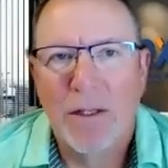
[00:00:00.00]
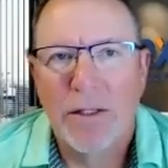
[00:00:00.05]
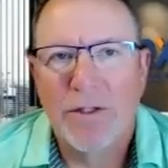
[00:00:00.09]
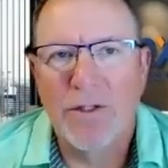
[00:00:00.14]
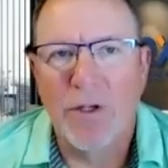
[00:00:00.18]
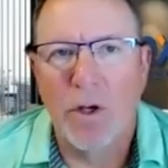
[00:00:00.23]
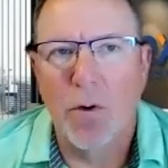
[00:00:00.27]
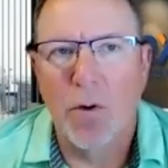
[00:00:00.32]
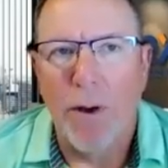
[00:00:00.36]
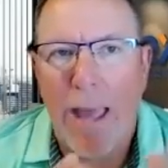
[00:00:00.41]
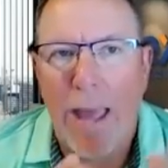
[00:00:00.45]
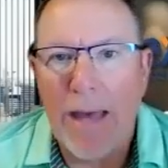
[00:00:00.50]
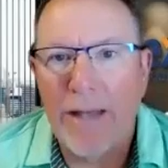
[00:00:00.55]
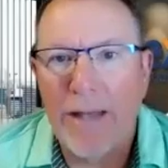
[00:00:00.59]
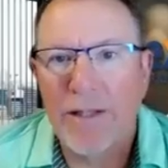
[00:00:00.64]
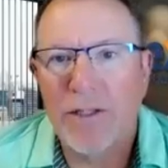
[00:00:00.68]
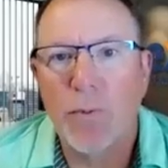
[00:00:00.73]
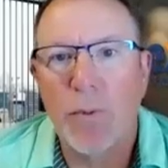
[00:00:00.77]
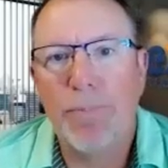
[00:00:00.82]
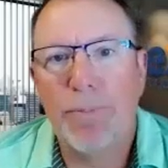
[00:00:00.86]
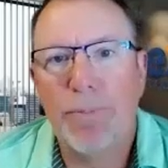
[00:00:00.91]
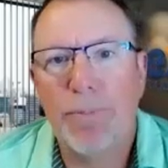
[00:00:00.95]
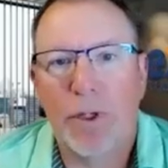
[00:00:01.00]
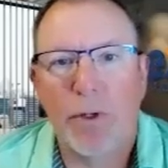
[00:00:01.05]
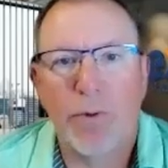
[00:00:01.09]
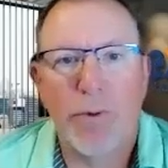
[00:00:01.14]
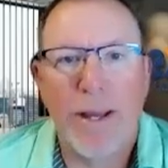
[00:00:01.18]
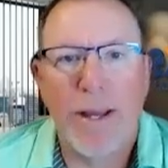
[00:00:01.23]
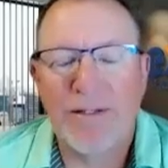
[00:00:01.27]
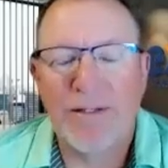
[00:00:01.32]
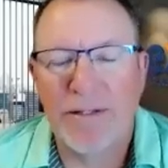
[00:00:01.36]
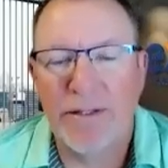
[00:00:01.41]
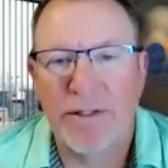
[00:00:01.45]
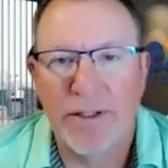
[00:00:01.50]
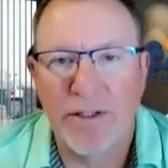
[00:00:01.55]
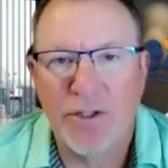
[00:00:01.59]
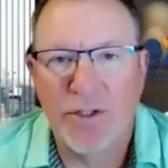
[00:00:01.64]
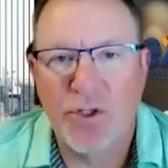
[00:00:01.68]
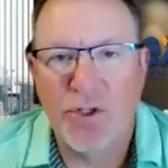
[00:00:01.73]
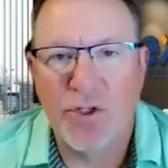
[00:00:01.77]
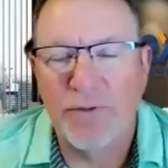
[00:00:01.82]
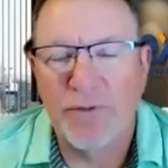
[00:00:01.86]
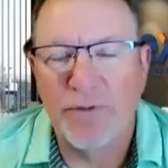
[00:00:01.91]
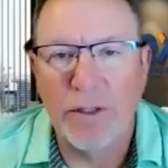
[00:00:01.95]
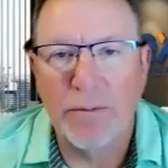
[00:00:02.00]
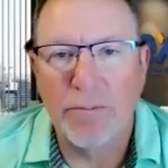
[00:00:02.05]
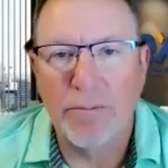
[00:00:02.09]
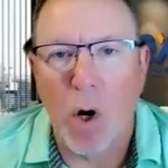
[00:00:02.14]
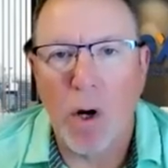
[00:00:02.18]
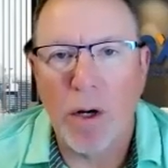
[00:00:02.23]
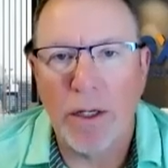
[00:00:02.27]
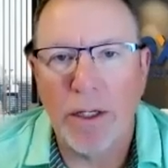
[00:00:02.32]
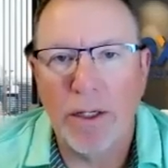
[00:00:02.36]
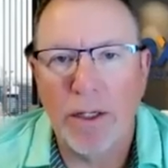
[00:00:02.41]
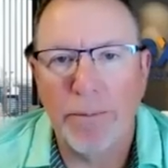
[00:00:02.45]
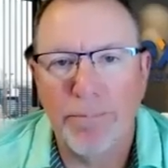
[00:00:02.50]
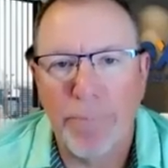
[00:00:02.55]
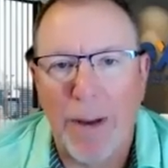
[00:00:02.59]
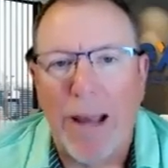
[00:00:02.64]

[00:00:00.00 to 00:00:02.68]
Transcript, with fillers: So as we progress in this shifting market,